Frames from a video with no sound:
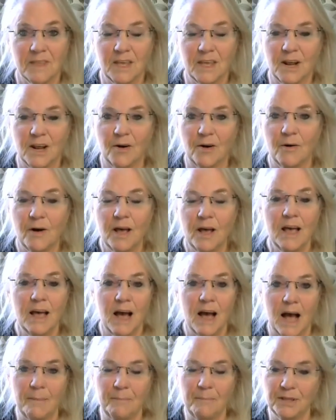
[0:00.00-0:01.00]
You know,
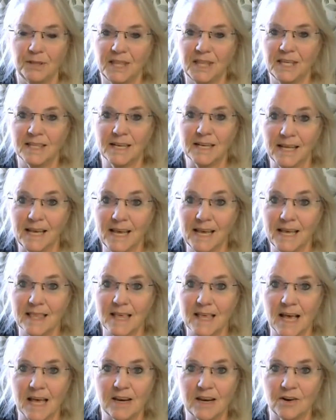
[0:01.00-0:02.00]
I put these
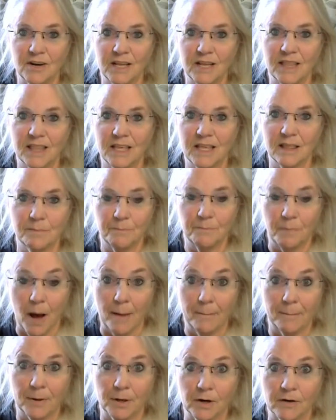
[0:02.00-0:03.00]
links underneath these
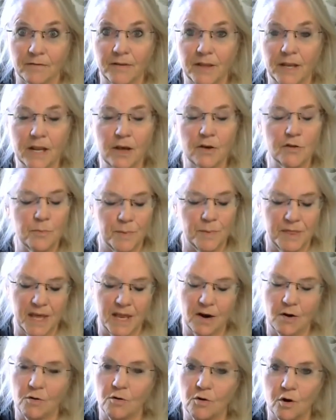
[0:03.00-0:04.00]
popular videos, but
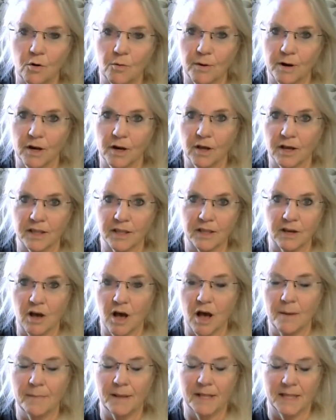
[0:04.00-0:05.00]
they don't go and look at the
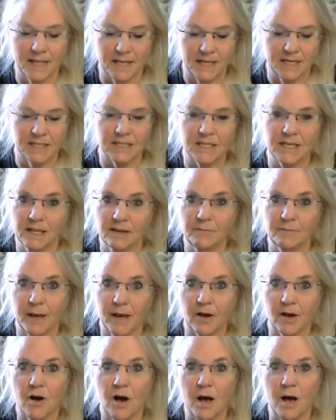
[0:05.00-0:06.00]
comments. They just leave me
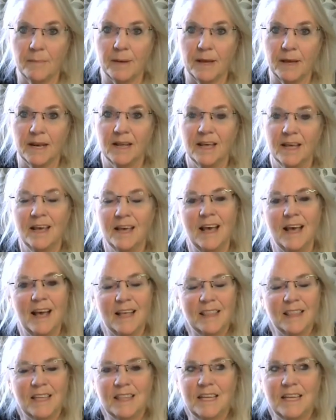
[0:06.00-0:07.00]
a comment
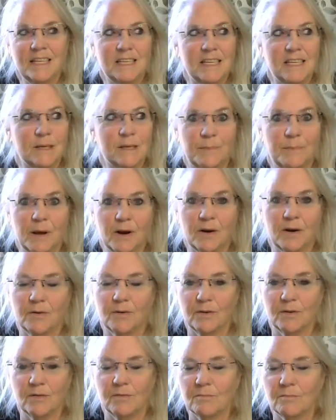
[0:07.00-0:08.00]
and then they disappear. And
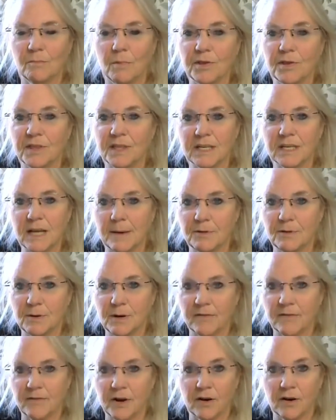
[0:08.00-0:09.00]
we, most of the times you
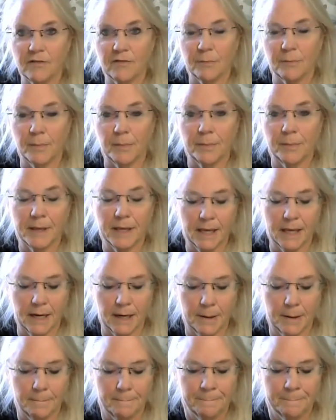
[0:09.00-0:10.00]
never hear from them
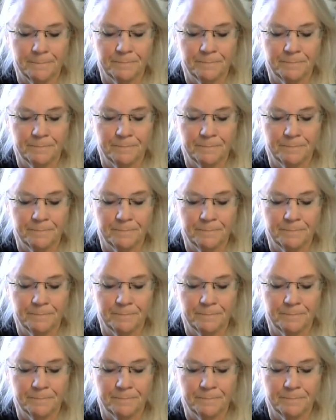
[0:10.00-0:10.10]
again.